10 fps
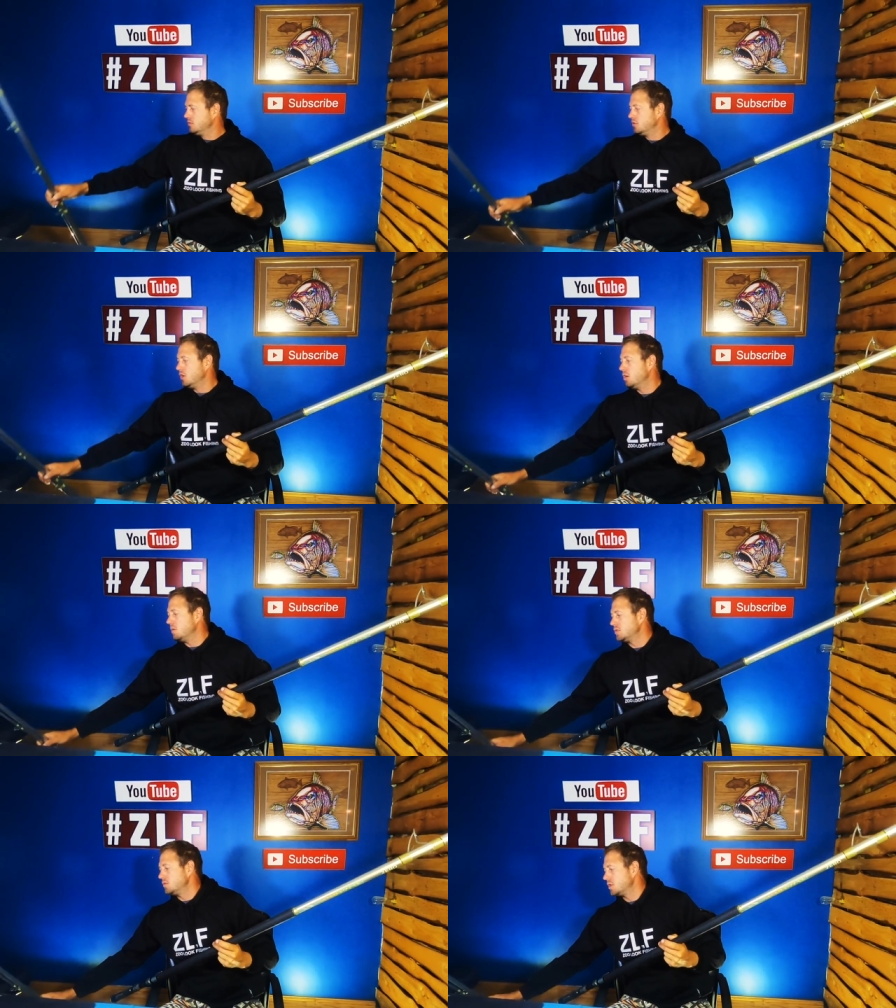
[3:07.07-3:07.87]
to know
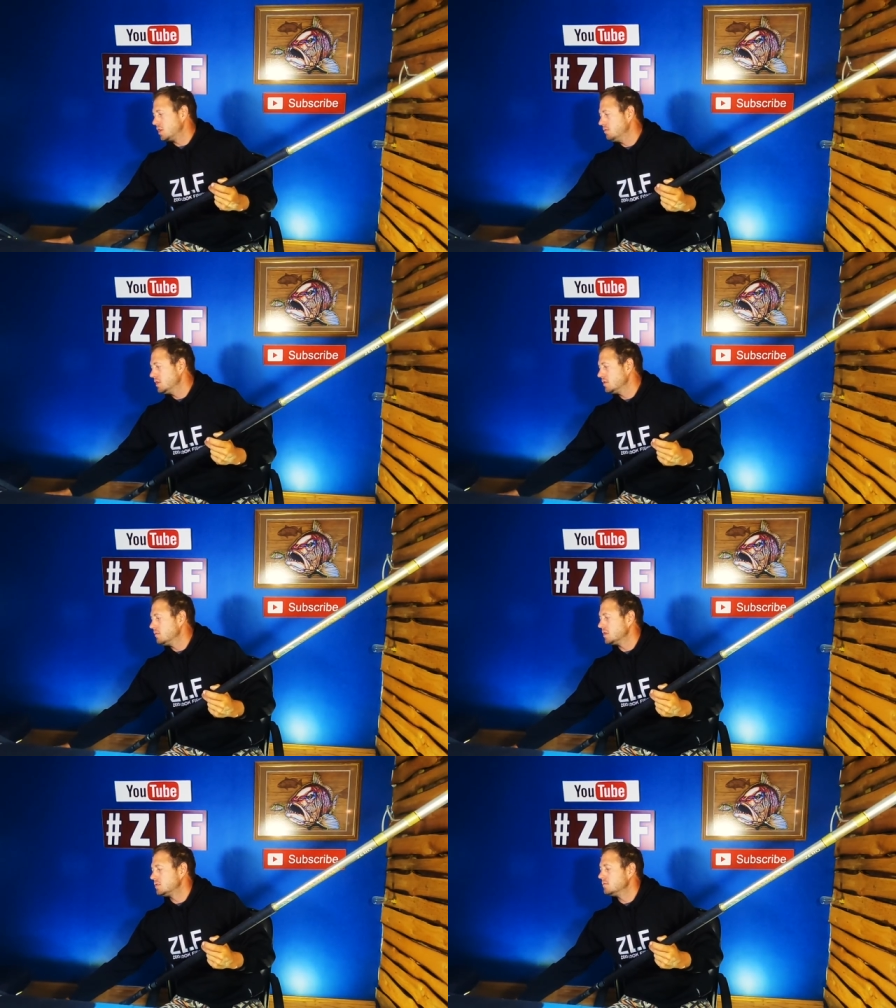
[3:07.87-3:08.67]
what to throw it.
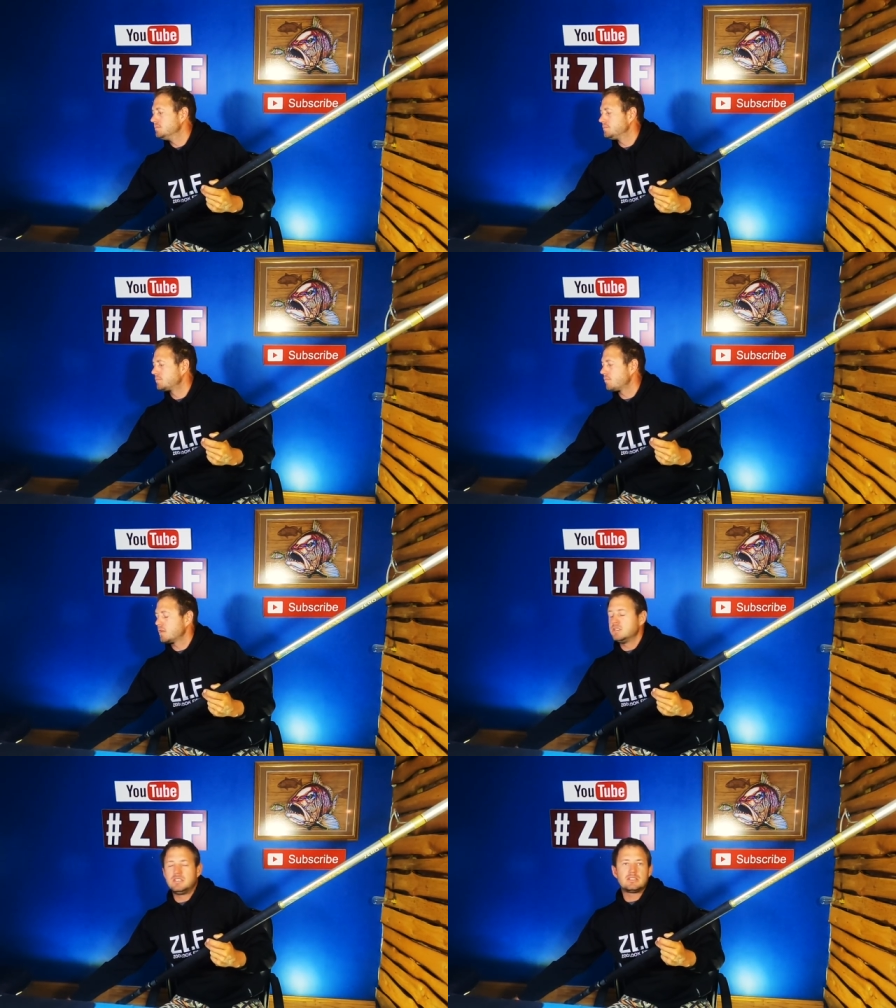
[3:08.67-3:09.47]
What,
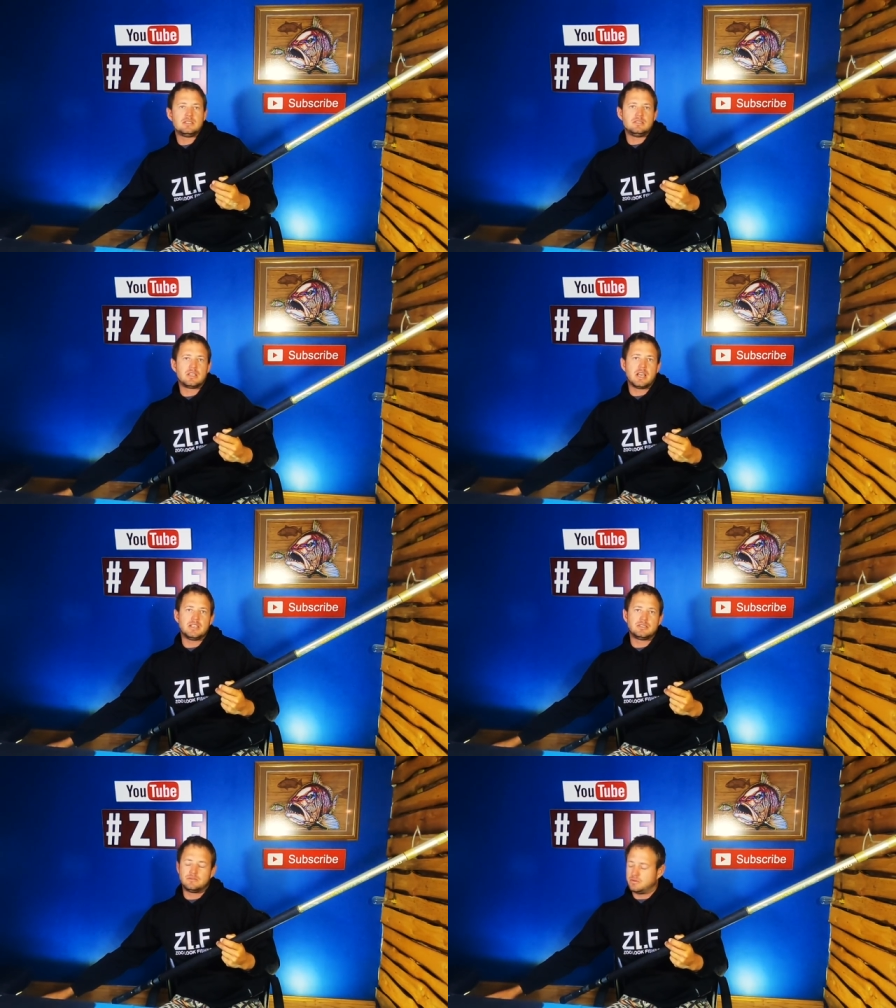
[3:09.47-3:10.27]
it's just an
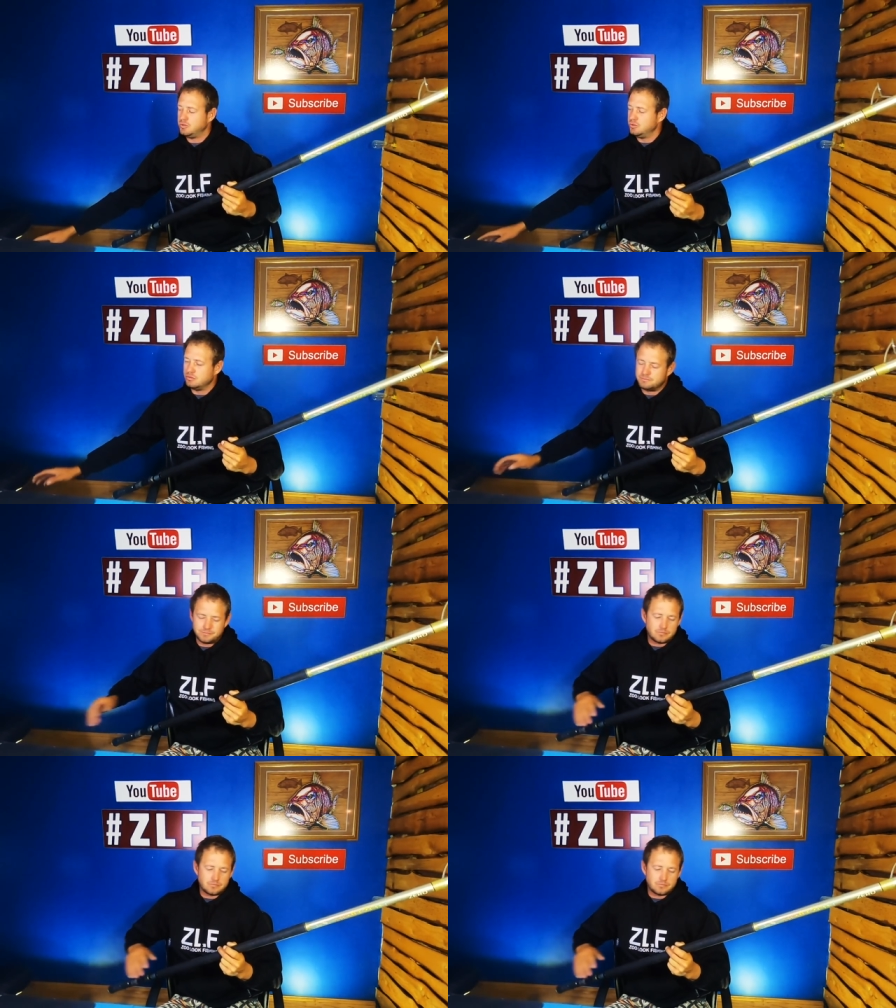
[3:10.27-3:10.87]
indication for you